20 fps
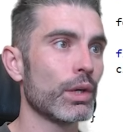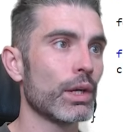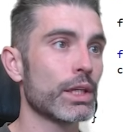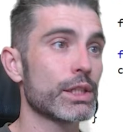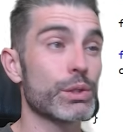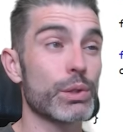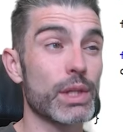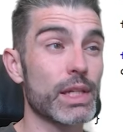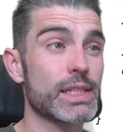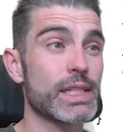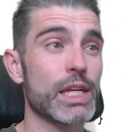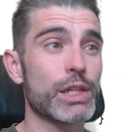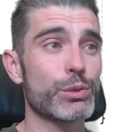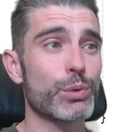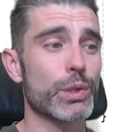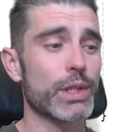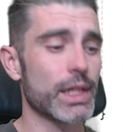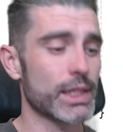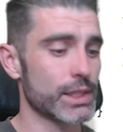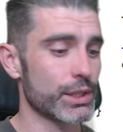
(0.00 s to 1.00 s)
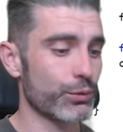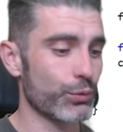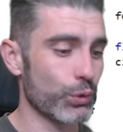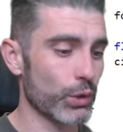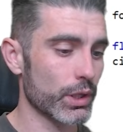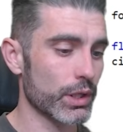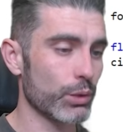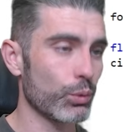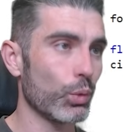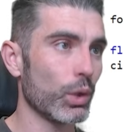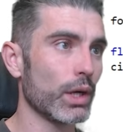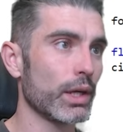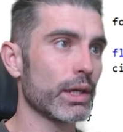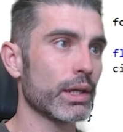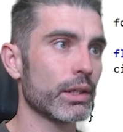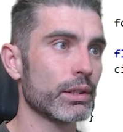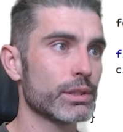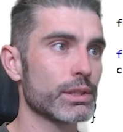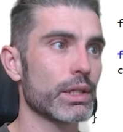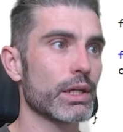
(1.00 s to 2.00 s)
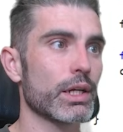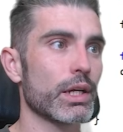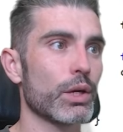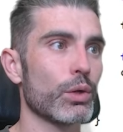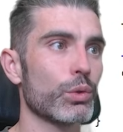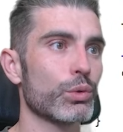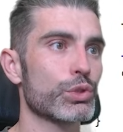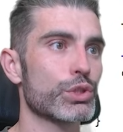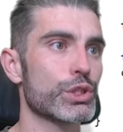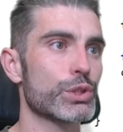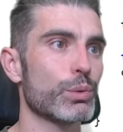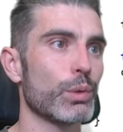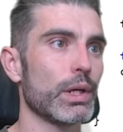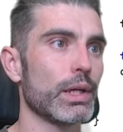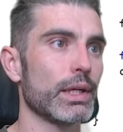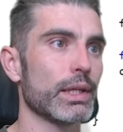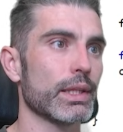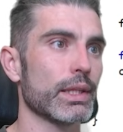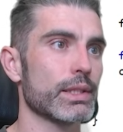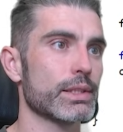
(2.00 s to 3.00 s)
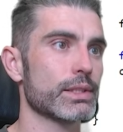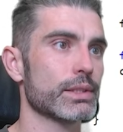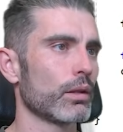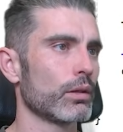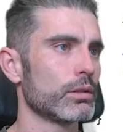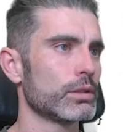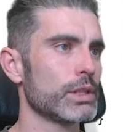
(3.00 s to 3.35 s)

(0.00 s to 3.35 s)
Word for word: So in this case, we're testing for the y. So there you go, just one like this.